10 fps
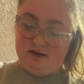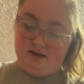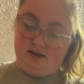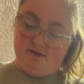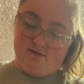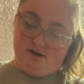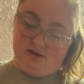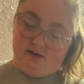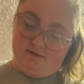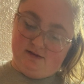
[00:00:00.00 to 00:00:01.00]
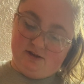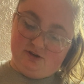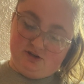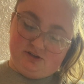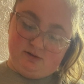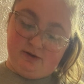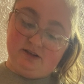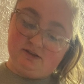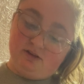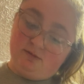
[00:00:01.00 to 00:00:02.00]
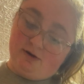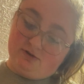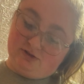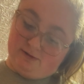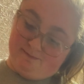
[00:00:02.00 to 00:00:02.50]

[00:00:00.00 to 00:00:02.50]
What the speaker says: It just depends on the person.